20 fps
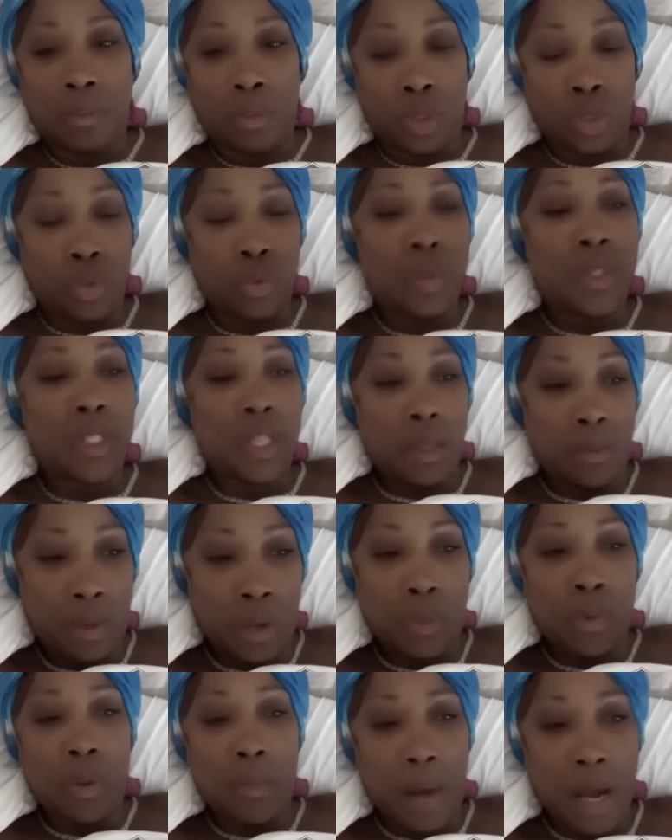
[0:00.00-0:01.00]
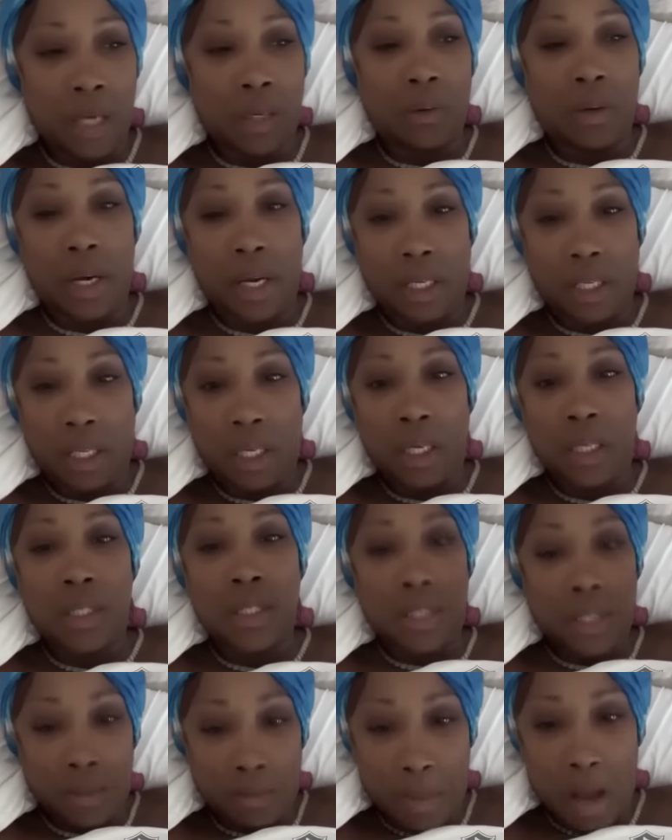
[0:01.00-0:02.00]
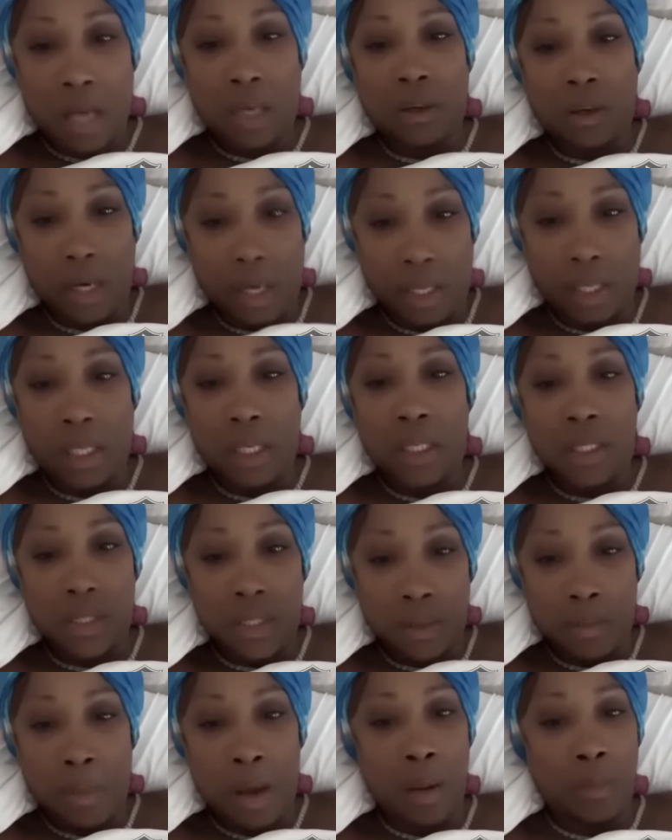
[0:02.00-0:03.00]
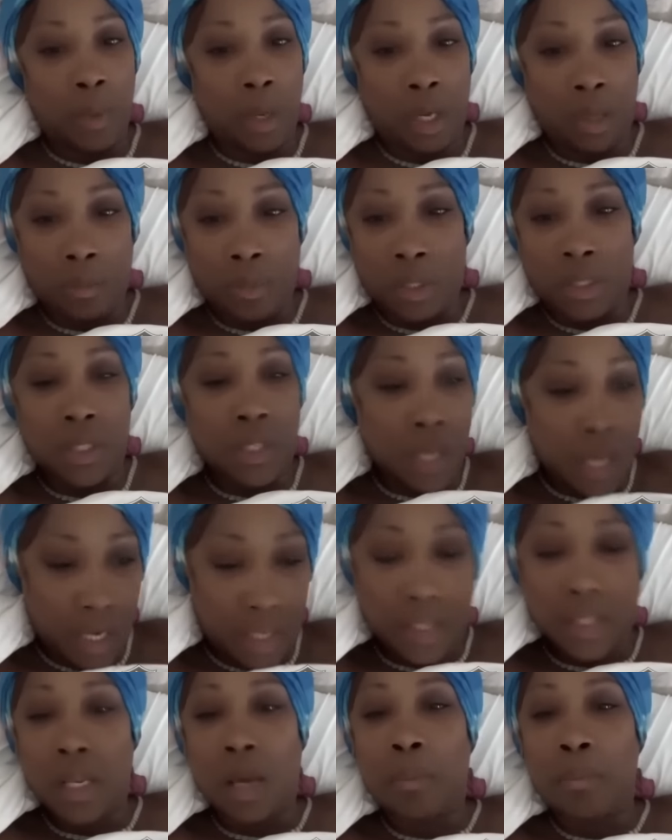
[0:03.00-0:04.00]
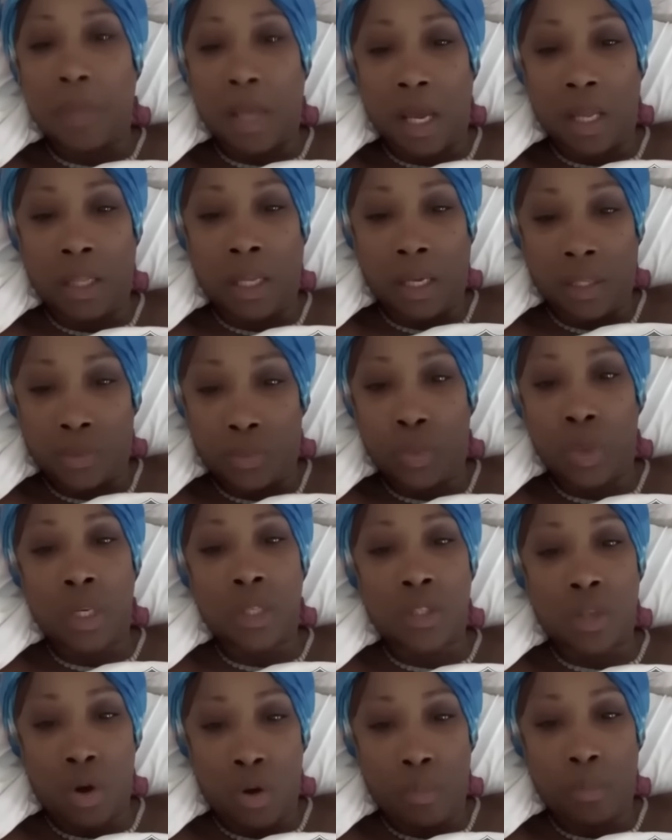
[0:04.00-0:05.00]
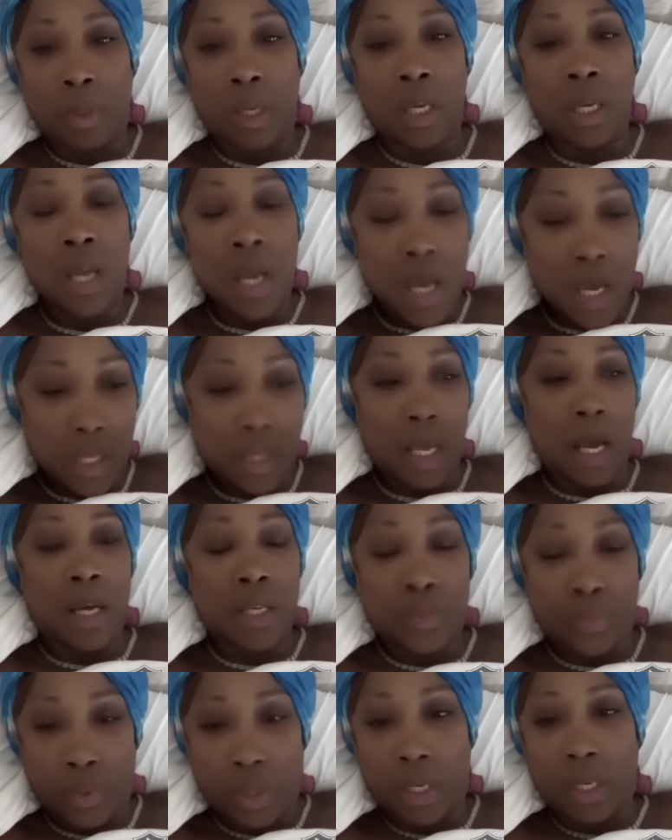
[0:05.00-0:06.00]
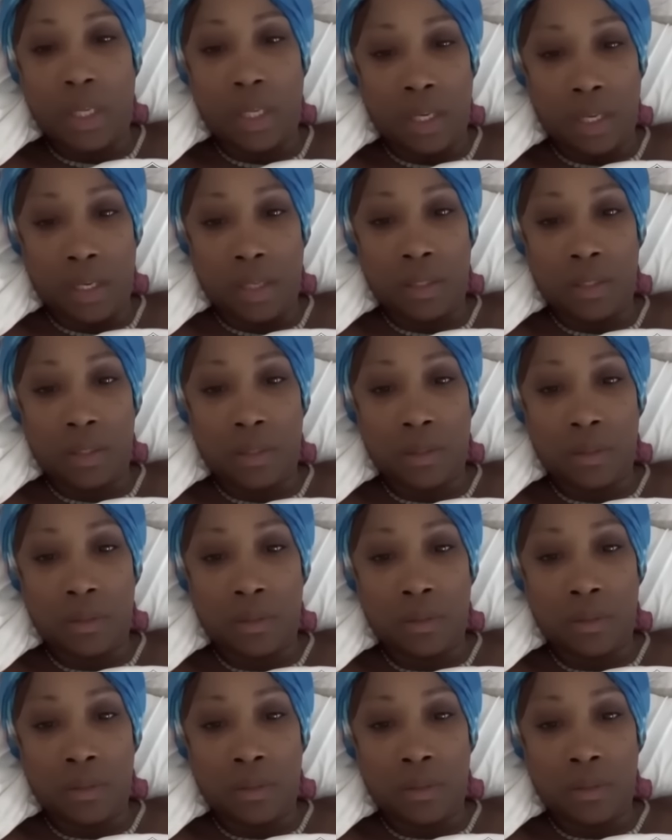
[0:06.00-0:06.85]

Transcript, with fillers: When you see me with my grandkids, then my grandkids, then my babies. Accept that. That's what it's going to be. That's what it is.